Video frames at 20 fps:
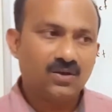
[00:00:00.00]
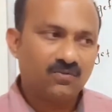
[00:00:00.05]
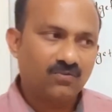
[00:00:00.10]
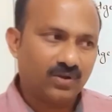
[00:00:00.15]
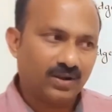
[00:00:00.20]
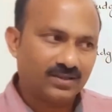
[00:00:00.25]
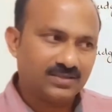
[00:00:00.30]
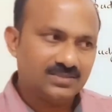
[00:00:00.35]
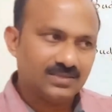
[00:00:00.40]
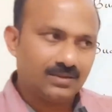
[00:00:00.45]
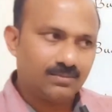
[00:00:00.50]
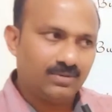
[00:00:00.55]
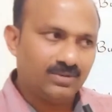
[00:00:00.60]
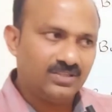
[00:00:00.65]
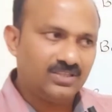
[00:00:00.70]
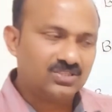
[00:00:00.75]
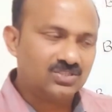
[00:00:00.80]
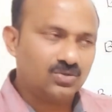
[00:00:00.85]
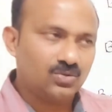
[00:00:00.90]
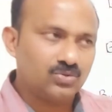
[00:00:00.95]
For example,
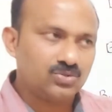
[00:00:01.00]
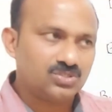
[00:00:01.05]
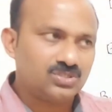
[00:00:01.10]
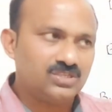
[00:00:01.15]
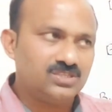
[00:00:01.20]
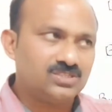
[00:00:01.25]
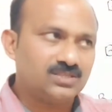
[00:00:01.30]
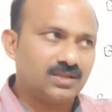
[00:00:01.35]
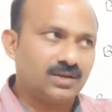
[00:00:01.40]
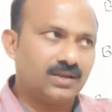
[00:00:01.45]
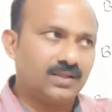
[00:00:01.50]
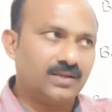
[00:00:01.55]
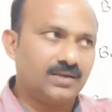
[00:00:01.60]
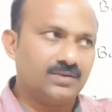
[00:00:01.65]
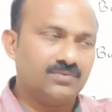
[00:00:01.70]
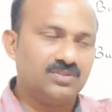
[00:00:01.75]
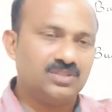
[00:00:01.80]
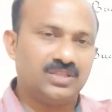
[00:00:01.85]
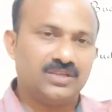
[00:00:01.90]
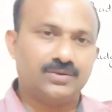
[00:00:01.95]
this cost is linked
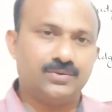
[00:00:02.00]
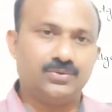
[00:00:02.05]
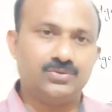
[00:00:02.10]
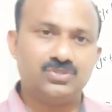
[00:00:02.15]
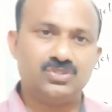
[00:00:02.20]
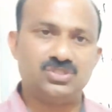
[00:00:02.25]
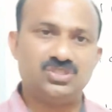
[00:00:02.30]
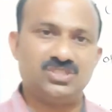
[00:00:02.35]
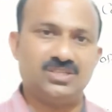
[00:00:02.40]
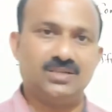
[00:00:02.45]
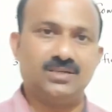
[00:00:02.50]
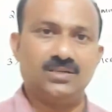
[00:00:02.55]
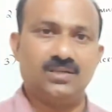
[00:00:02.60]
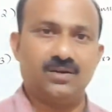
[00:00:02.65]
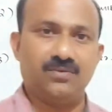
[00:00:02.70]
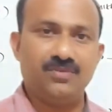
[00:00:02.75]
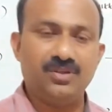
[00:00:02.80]
with a cost center.